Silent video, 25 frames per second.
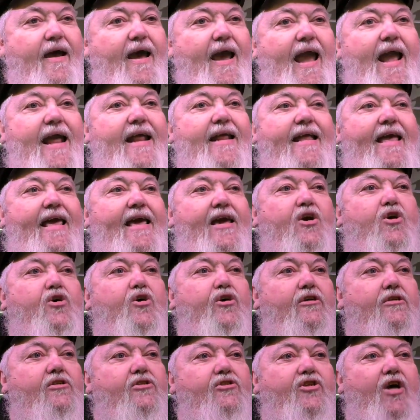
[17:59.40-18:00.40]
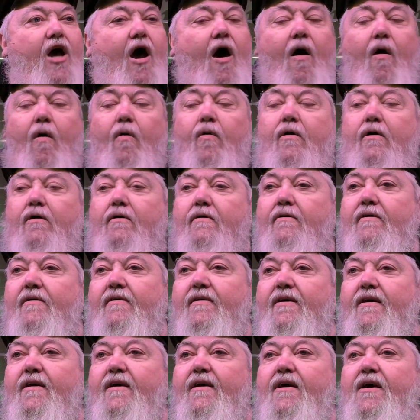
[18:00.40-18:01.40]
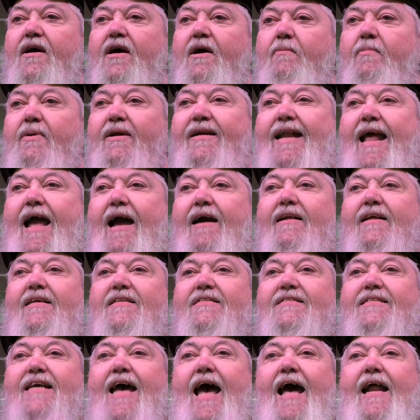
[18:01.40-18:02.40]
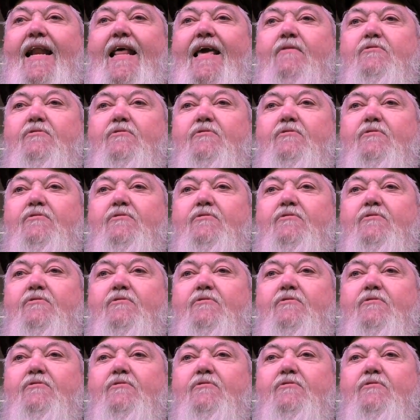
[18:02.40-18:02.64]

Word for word: And he couldn't talk, but down inside, he